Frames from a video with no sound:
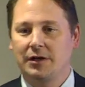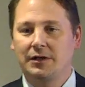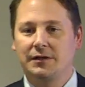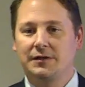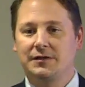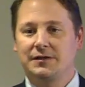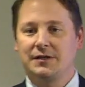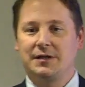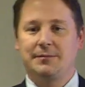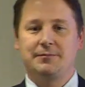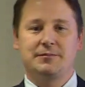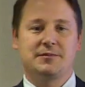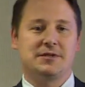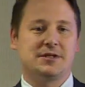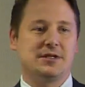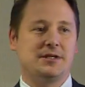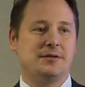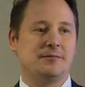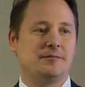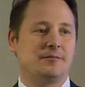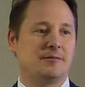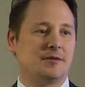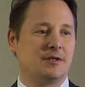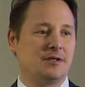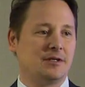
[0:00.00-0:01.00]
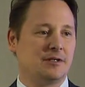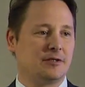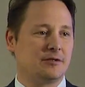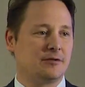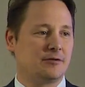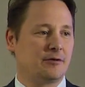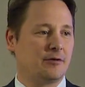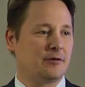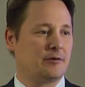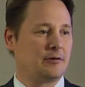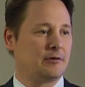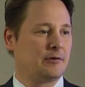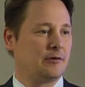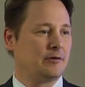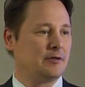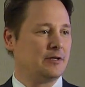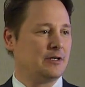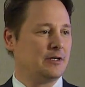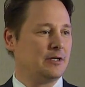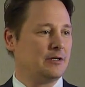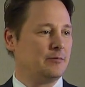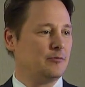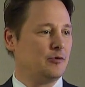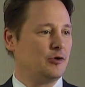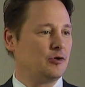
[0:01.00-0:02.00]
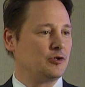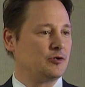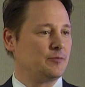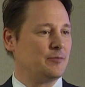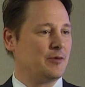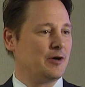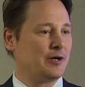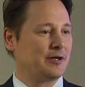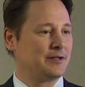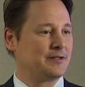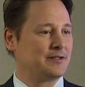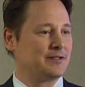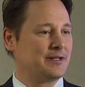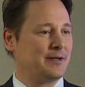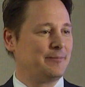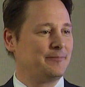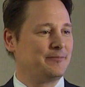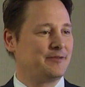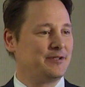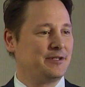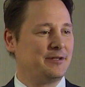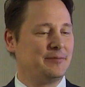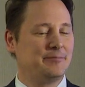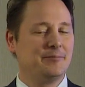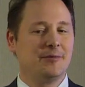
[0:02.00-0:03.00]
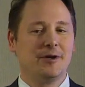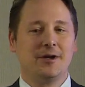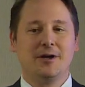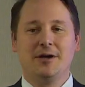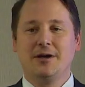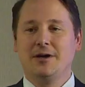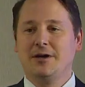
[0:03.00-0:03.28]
Markets Debt team, the internal Nordea Emerging Markets Debt team.